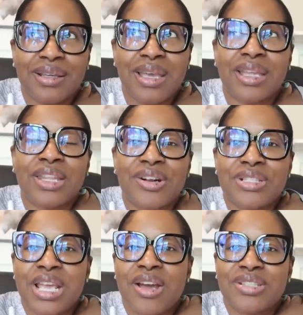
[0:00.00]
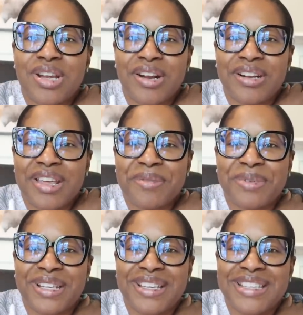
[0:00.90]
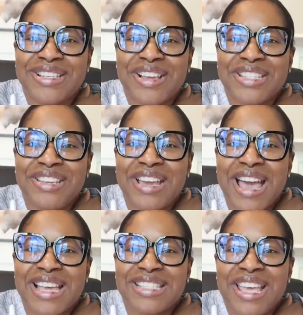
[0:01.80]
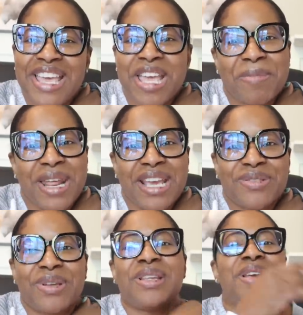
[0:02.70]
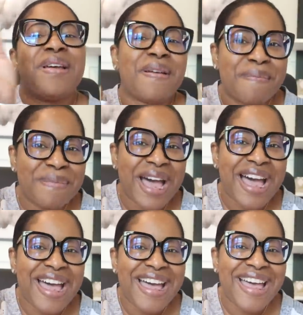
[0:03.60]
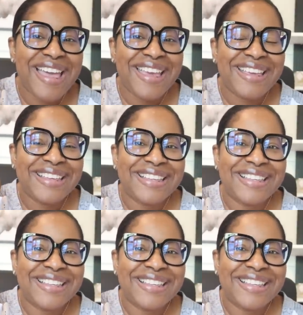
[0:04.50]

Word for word: Yeah, Thursday I'll start another one. So I'll see you guys in my next one. Bye.